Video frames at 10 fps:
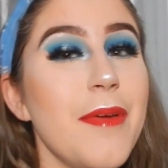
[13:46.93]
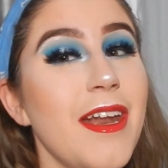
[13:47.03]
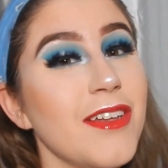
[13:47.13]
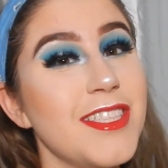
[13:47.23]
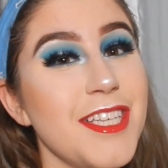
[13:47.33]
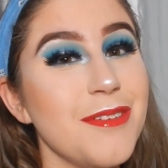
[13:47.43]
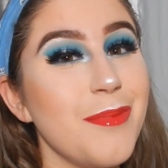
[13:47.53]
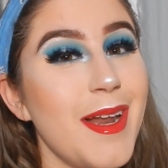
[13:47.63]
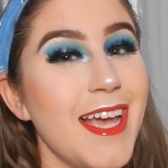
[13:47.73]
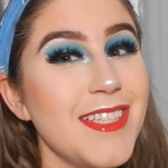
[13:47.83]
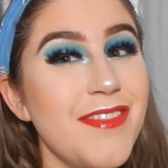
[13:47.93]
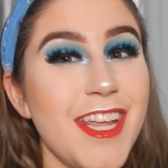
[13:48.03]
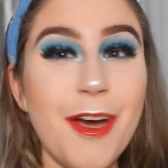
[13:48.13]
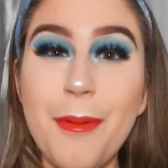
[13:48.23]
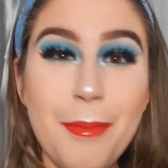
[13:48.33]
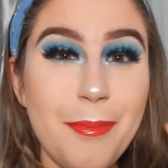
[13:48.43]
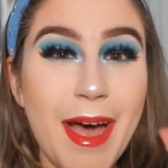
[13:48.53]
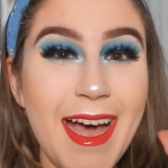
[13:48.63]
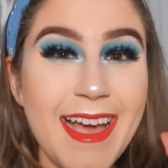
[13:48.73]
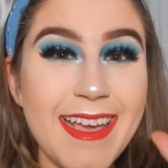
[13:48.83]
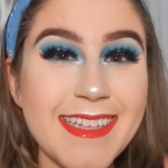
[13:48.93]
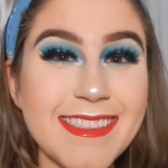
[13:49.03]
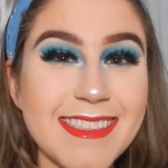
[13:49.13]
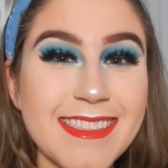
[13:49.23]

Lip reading: and I'll see you in my next video. Bye!